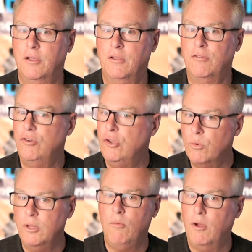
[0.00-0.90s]
So do you
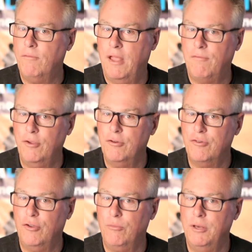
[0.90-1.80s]
really want that for your
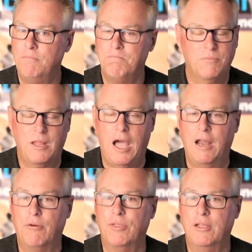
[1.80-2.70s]
children? I
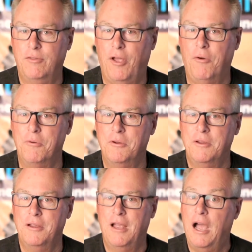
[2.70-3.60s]
don't think so.
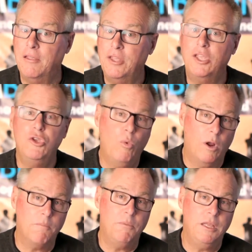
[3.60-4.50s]
I think you
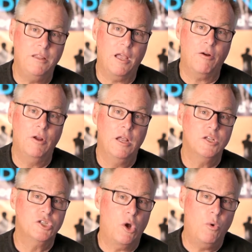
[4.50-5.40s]
want to be there.
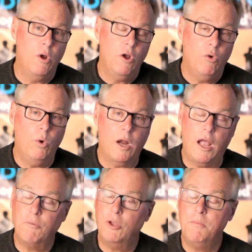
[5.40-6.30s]
So what
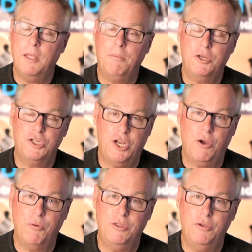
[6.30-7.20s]
I'm going to be able to
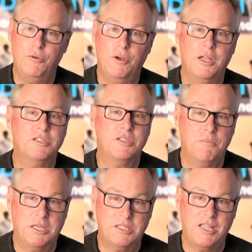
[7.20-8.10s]
share with you is some
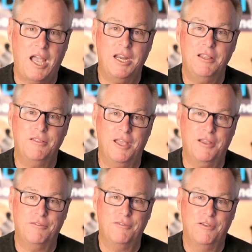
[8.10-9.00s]
exciting
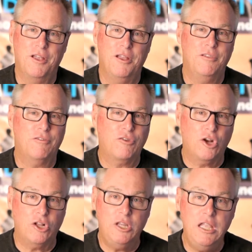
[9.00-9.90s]
things that's going
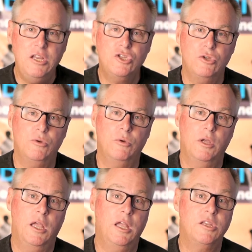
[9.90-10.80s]
to lead you
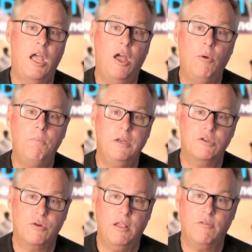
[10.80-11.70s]
into helping
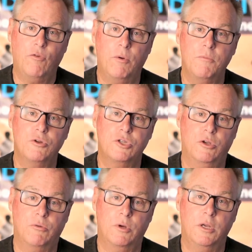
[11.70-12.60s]
transform your
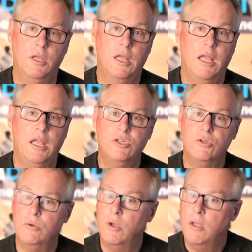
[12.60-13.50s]
children
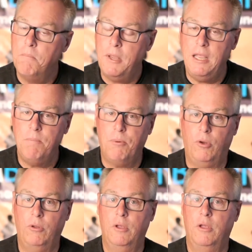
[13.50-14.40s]
into
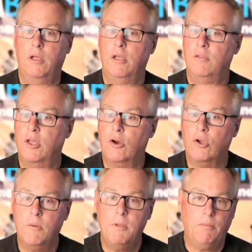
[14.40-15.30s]
people that are
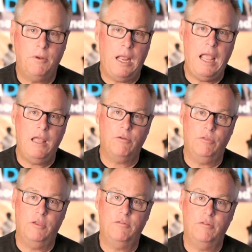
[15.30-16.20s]
going to be able to handle
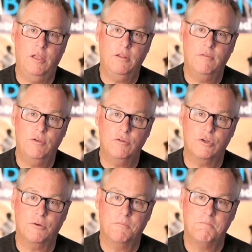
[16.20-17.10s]
this in the future.